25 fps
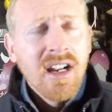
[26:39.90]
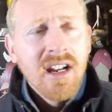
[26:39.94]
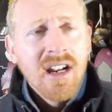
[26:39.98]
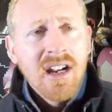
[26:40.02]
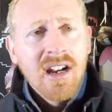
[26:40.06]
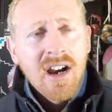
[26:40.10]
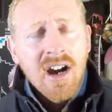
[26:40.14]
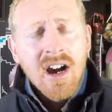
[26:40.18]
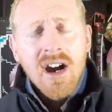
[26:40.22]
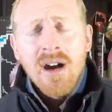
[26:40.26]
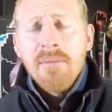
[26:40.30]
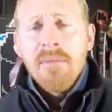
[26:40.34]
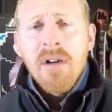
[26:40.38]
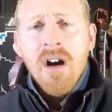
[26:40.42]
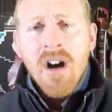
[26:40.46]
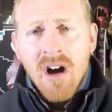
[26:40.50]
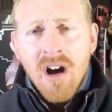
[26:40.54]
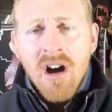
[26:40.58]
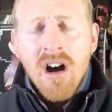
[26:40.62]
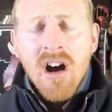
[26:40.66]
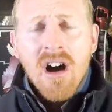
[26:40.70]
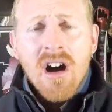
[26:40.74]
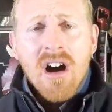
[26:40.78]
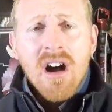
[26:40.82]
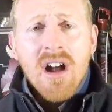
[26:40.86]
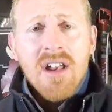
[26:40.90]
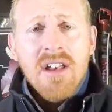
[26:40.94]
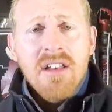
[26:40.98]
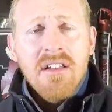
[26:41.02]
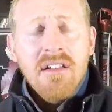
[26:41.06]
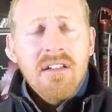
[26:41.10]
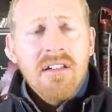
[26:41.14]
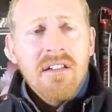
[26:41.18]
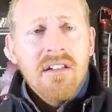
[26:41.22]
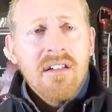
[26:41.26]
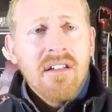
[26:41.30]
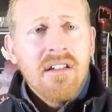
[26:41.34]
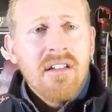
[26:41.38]
Come on.
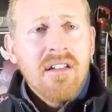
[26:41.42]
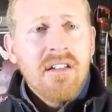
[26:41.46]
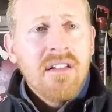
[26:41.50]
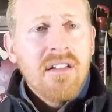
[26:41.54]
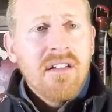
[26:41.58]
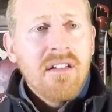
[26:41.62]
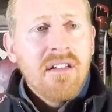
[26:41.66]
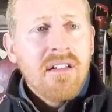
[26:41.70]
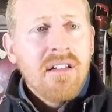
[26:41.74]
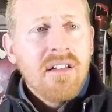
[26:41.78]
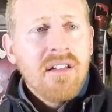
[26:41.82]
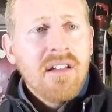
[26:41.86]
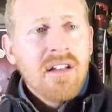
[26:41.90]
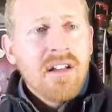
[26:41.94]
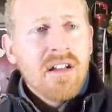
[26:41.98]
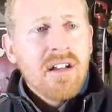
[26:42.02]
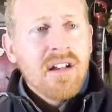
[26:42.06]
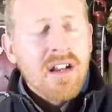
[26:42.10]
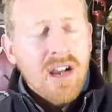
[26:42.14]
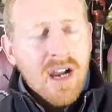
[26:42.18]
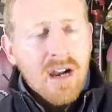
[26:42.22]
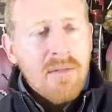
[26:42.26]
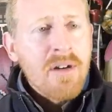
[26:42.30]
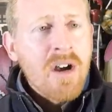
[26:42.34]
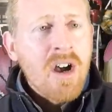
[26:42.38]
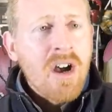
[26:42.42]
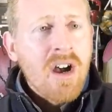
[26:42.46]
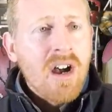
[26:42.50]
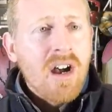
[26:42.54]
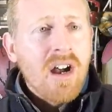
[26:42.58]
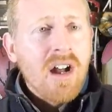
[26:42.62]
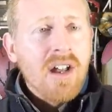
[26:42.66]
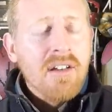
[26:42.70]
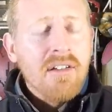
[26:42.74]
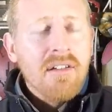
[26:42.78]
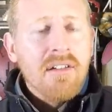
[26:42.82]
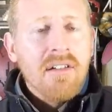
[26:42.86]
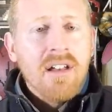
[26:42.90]
Come
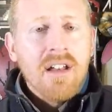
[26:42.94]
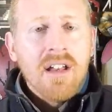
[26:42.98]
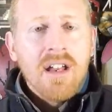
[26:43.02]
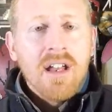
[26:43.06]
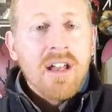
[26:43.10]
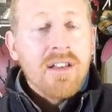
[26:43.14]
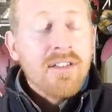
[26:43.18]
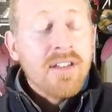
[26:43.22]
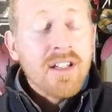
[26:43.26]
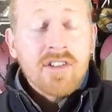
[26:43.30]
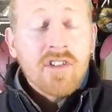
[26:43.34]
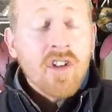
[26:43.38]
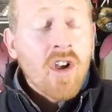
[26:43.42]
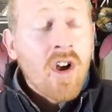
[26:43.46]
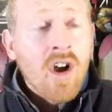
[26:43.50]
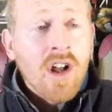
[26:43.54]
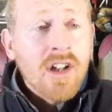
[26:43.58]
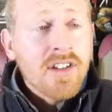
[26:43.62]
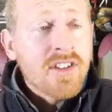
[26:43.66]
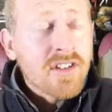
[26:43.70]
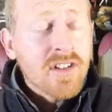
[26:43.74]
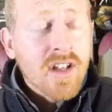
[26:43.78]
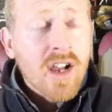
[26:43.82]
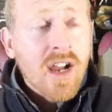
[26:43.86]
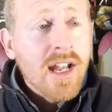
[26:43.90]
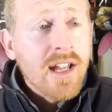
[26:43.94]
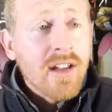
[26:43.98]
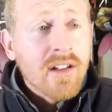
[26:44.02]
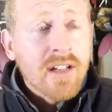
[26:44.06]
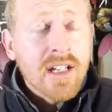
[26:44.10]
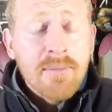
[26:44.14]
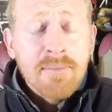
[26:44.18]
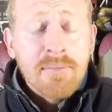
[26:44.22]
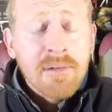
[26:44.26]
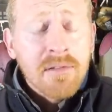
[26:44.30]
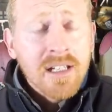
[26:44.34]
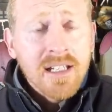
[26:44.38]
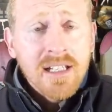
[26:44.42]
on. This art style
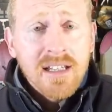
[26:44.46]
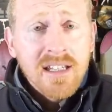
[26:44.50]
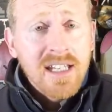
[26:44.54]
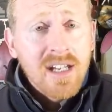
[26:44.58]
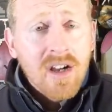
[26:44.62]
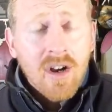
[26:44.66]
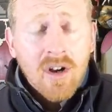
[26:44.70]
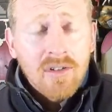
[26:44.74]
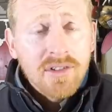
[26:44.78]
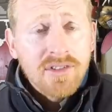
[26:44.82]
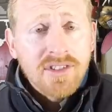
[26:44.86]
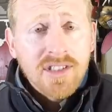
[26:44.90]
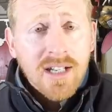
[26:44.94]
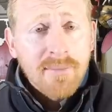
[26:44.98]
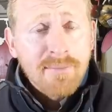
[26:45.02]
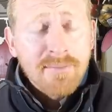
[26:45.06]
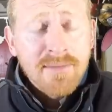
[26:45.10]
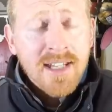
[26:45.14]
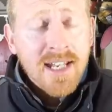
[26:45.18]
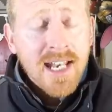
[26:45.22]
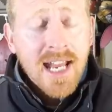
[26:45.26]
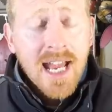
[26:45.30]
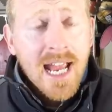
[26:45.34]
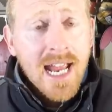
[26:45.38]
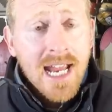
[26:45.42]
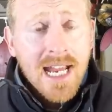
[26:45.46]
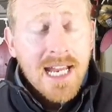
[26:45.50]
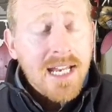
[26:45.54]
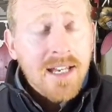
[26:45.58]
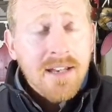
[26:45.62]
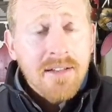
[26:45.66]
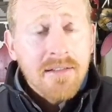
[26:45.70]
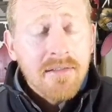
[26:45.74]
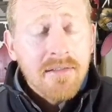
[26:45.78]
completely holds up today.